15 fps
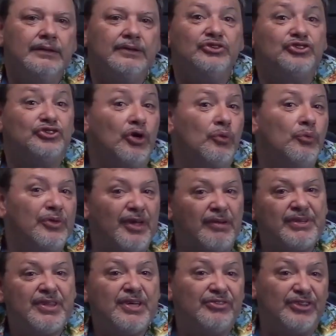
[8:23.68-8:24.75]
So with
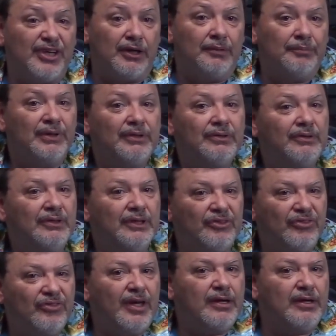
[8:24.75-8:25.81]
everything set up,
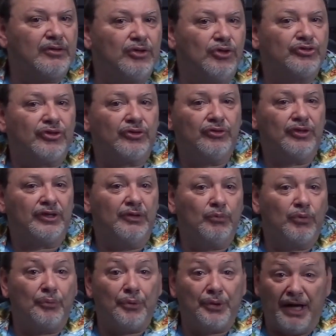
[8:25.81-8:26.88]
let's take a closer look at
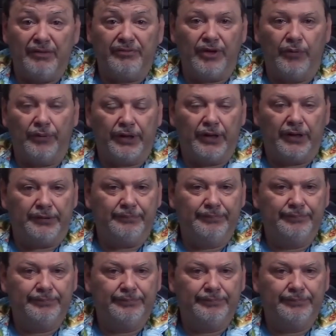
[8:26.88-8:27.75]
what we have going on.